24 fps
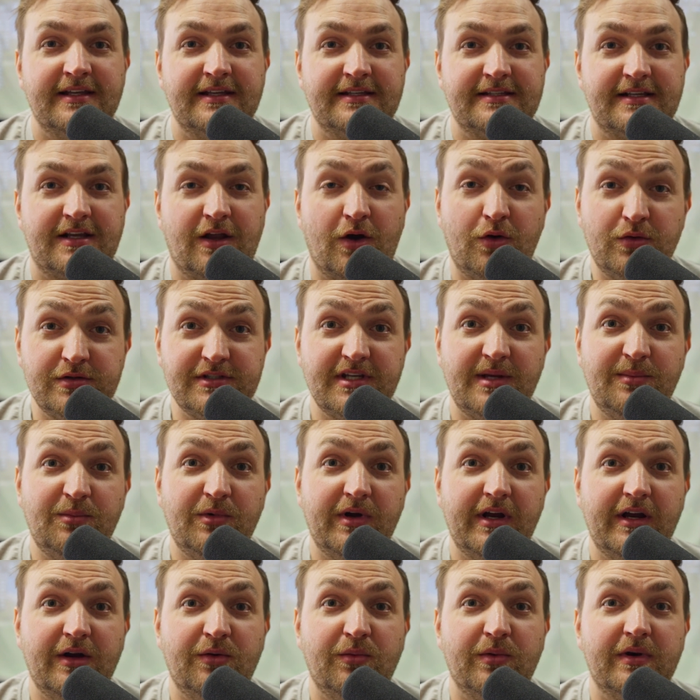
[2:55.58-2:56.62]
go
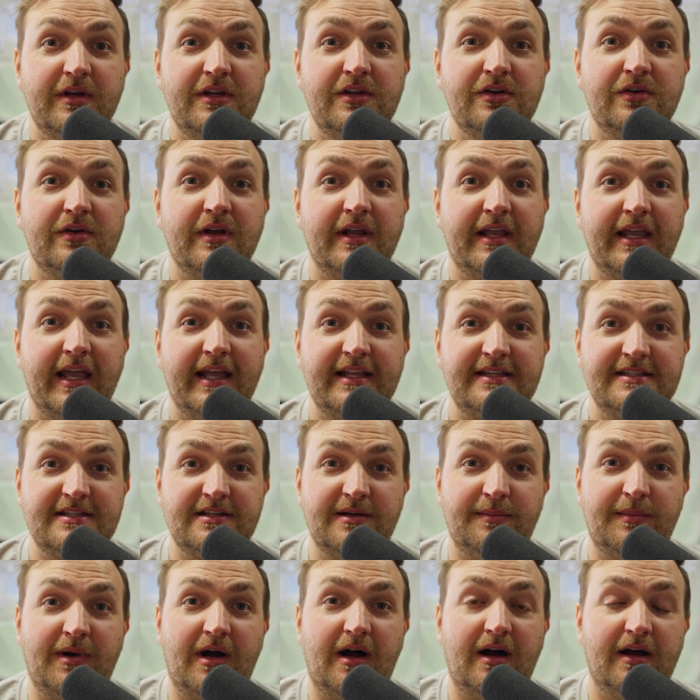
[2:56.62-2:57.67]
somewhere where you can get
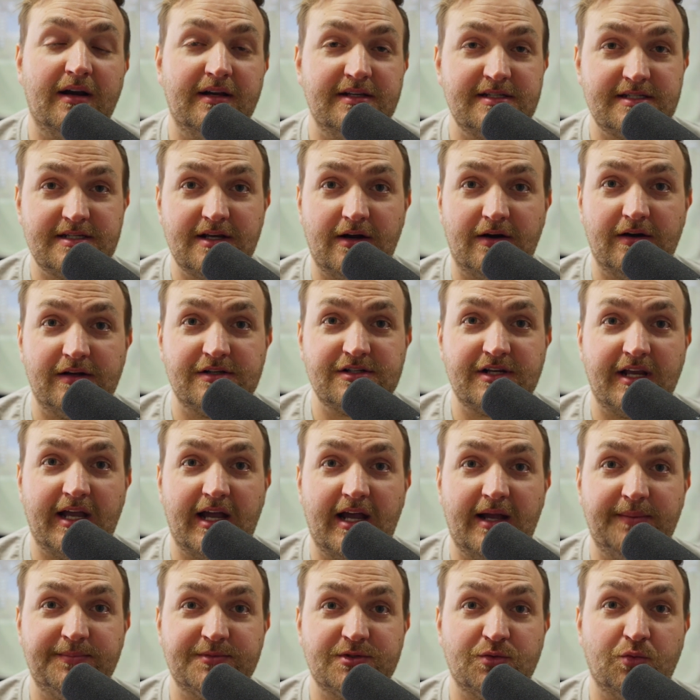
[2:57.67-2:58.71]
some honest yardage
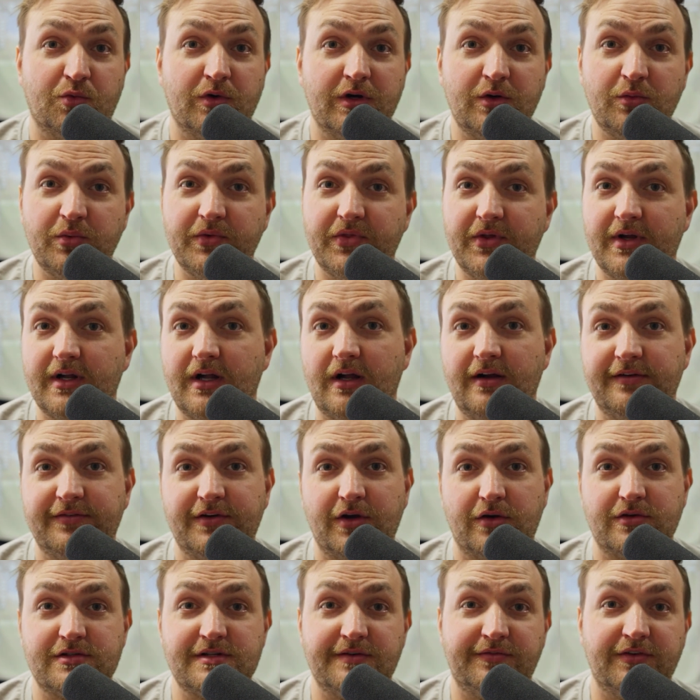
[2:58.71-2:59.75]
gaps. Work with a golf
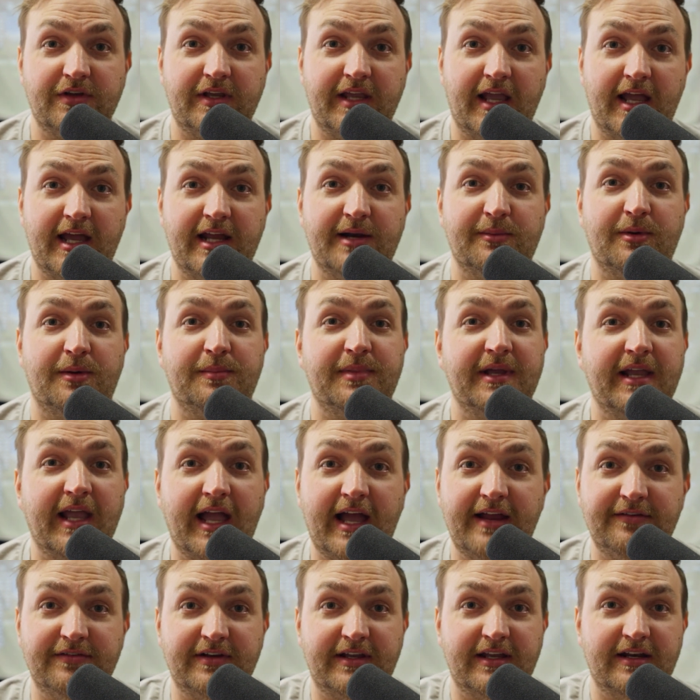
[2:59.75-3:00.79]
coach if you can. I'm a big
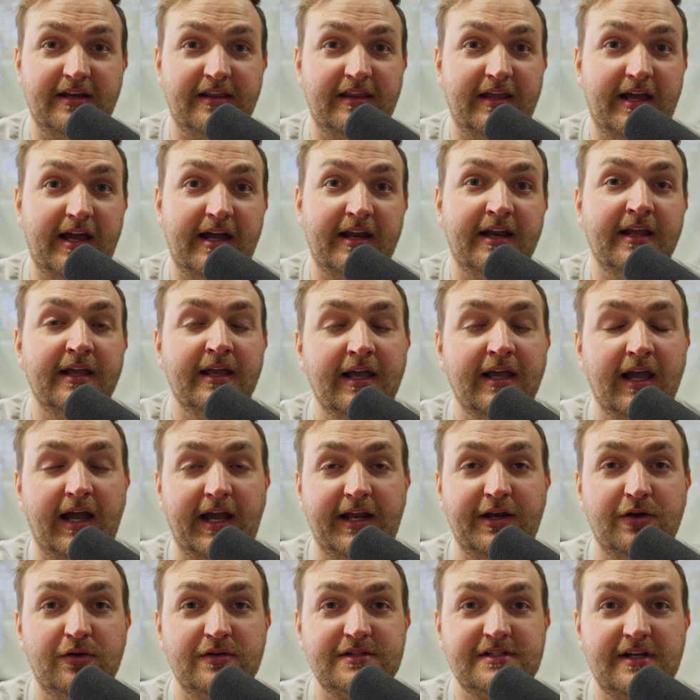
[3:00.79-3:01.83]
advocate of that. I
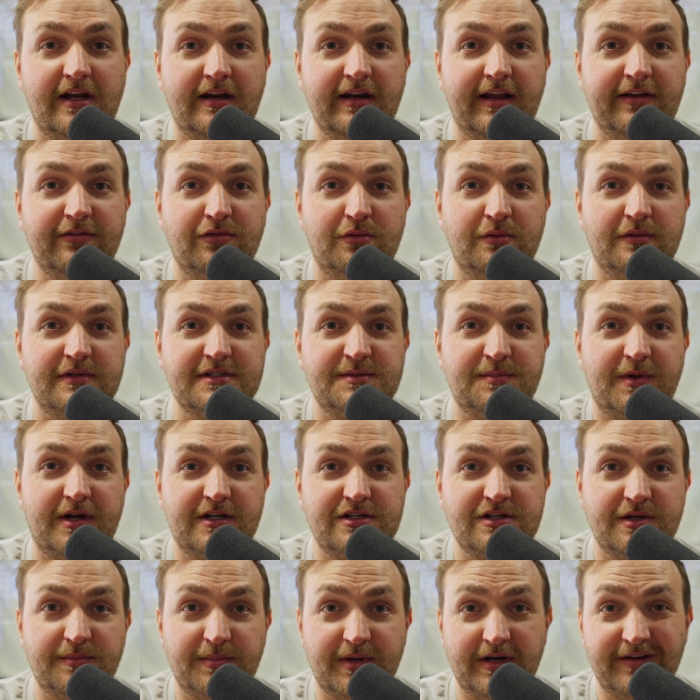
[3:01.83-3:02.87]
know it's not in everyone's
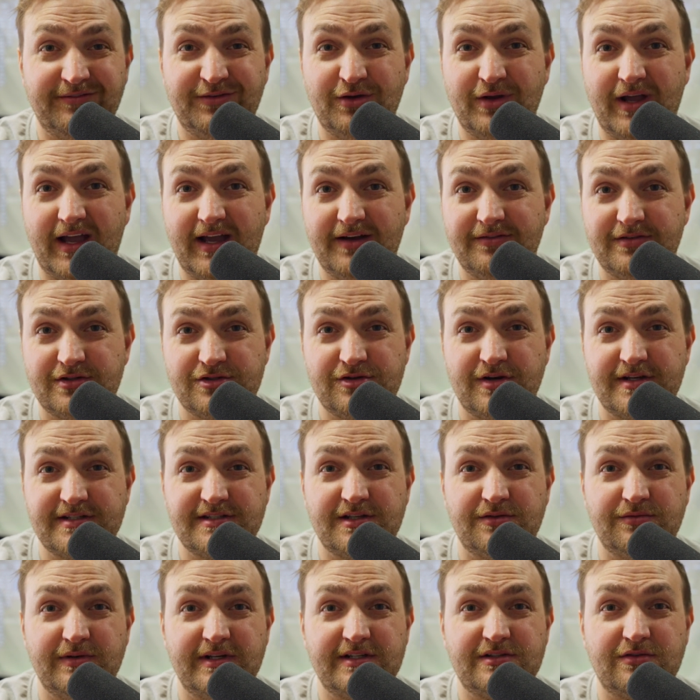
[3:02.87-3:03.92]
budget, but if you have a
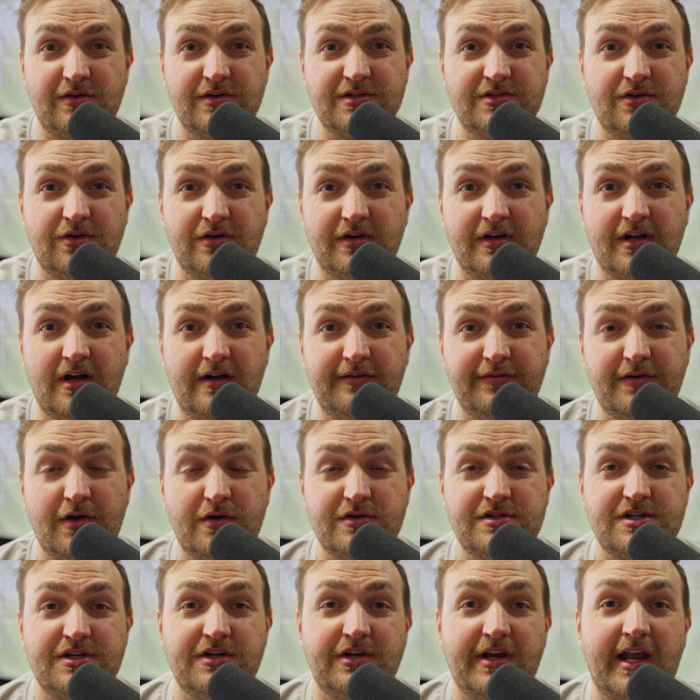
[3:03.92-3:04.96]
trusted resource or a golf
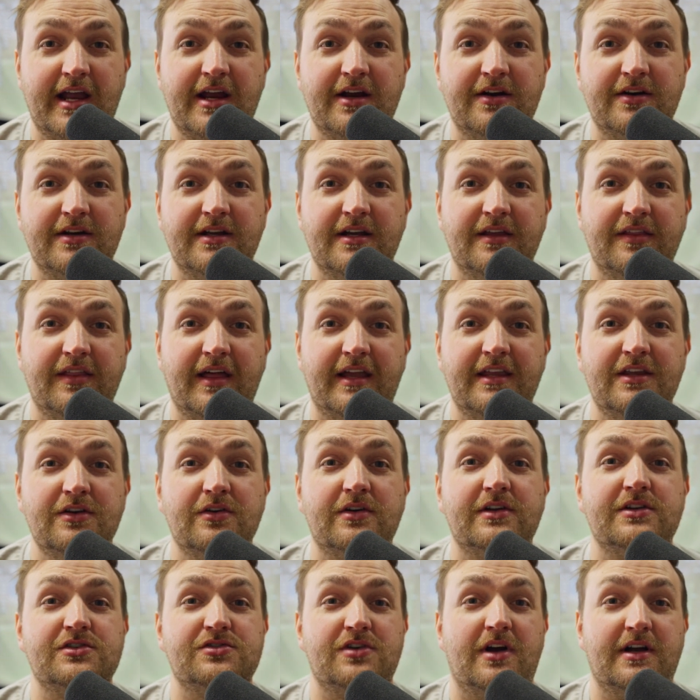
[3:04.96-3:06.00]
coach in your area that you
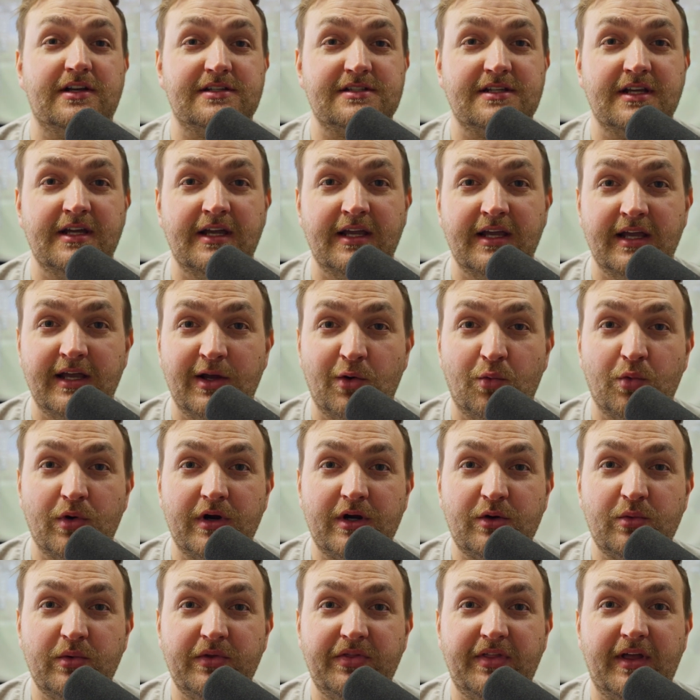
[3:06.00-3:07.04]
can trust,
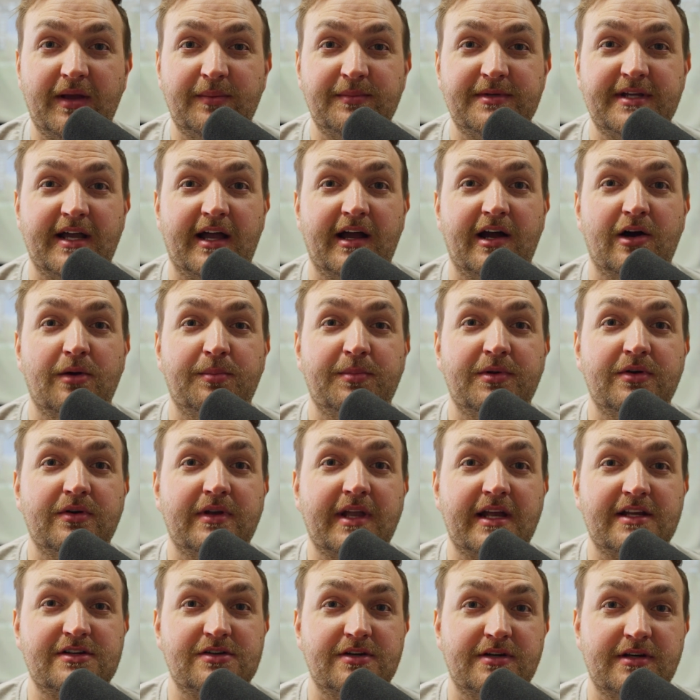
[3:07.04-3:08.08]
work with them to help you
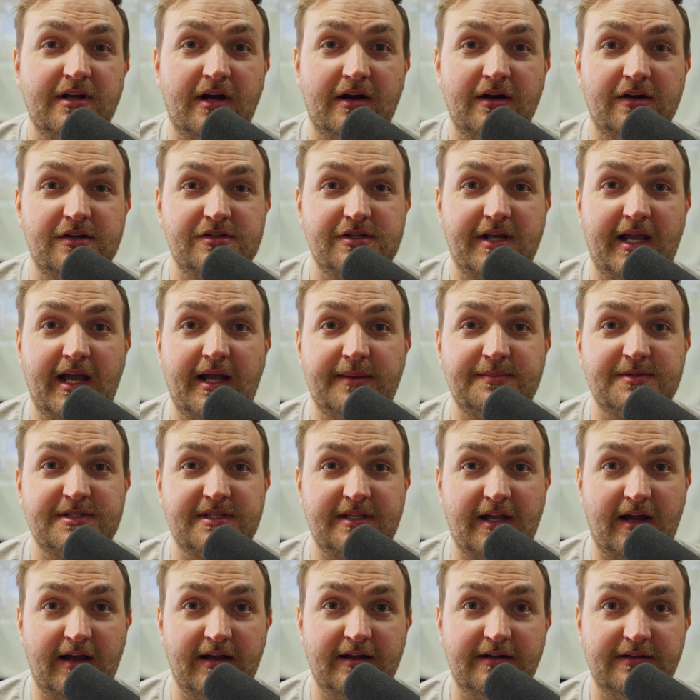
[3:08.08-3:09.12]
get your yardage gaps
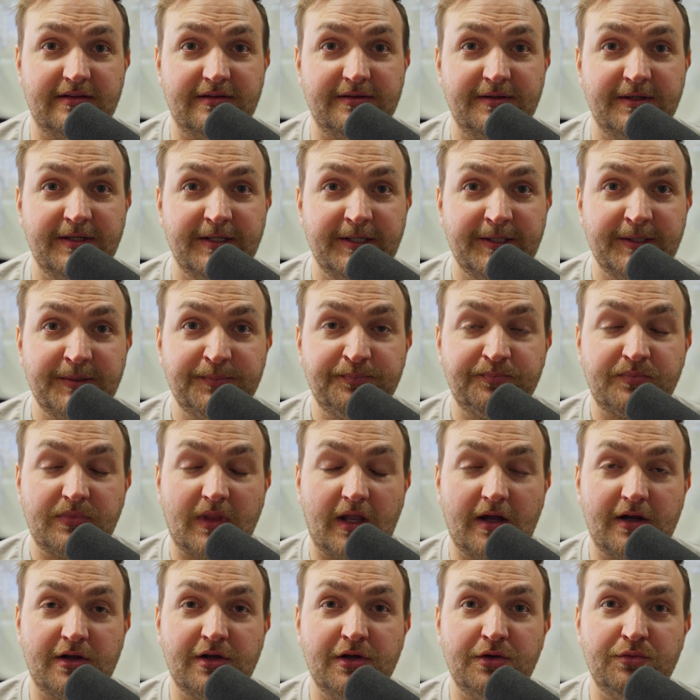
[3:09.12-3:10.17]
dialed.
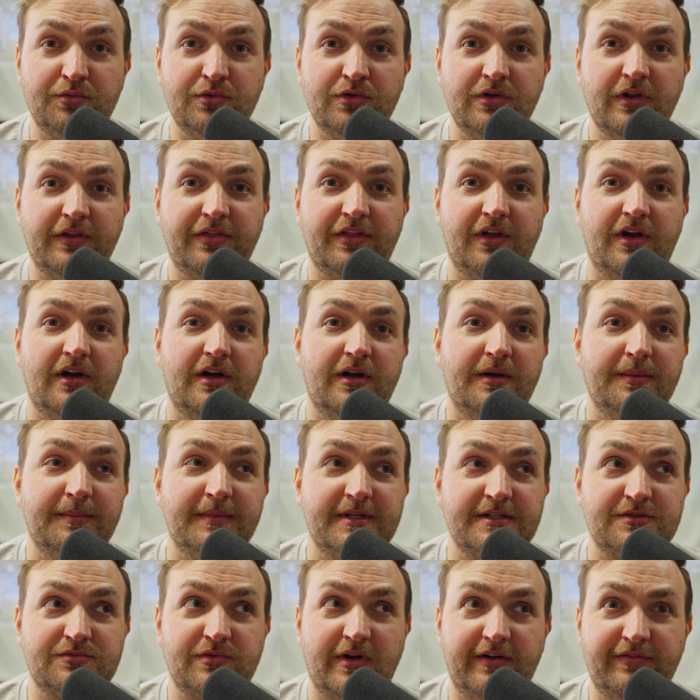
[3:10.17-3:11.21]
A good rule of thumb
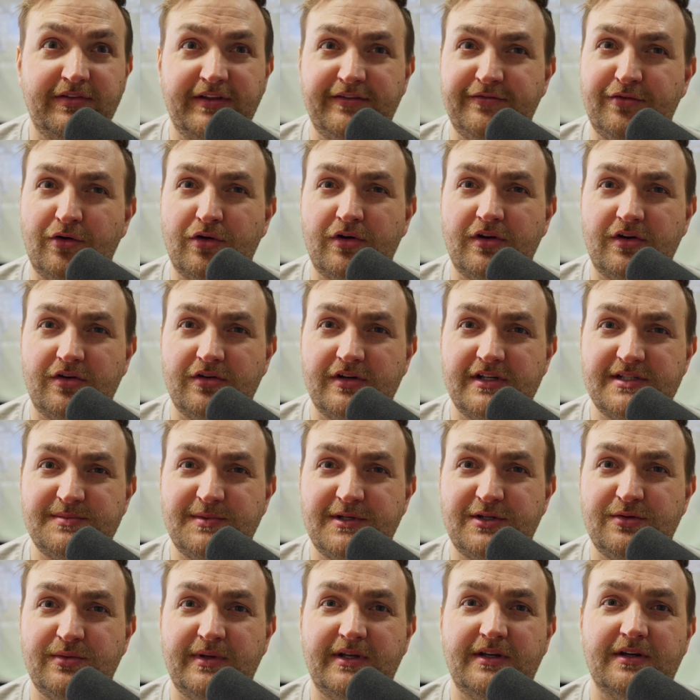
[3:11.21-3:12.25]
is roughly 4 degrees
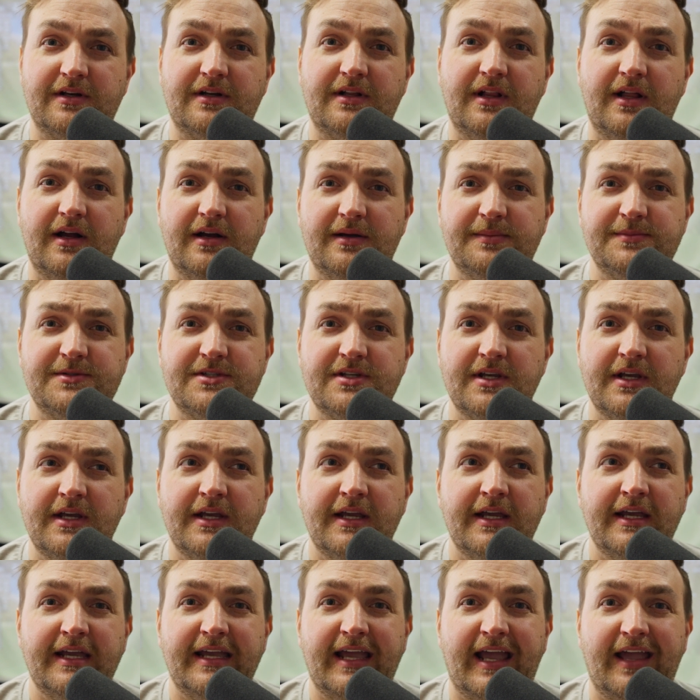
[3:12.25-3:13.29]
between your clubs,
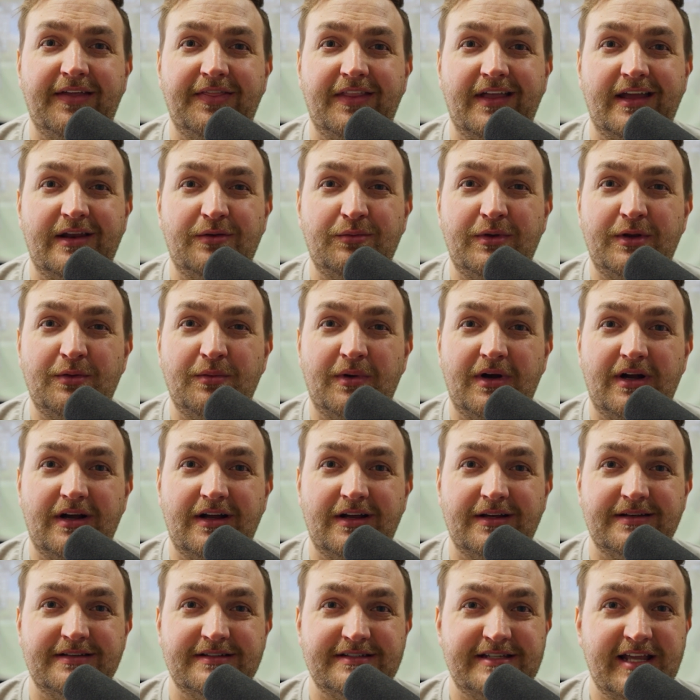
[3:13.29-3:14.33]
and then we
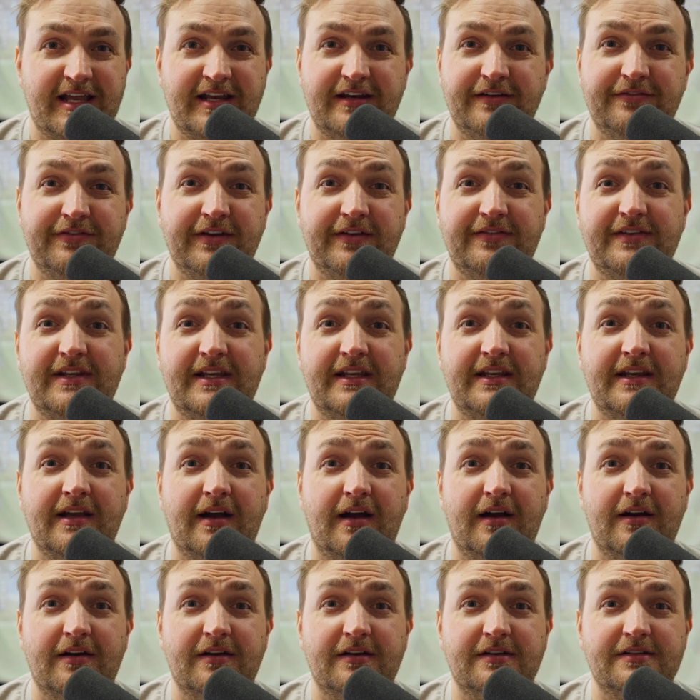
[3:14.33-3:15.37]
want 10 to 15
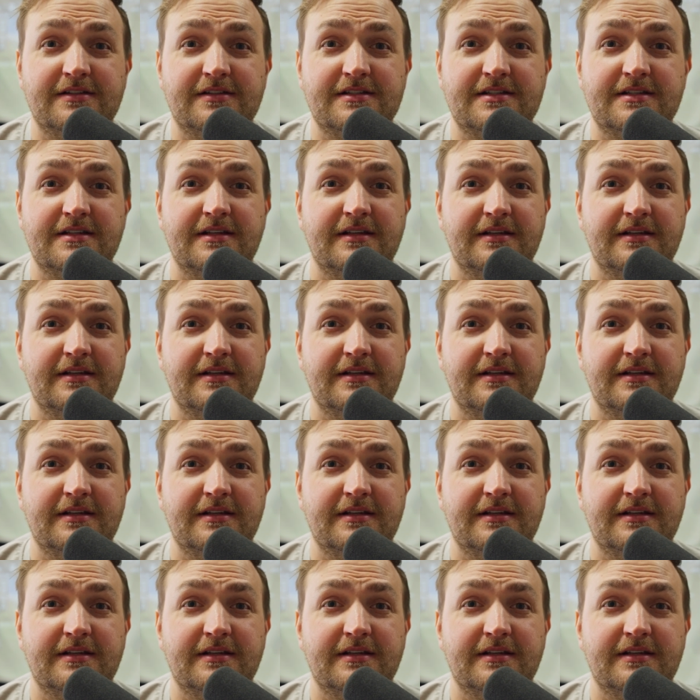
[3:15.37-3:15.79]
yards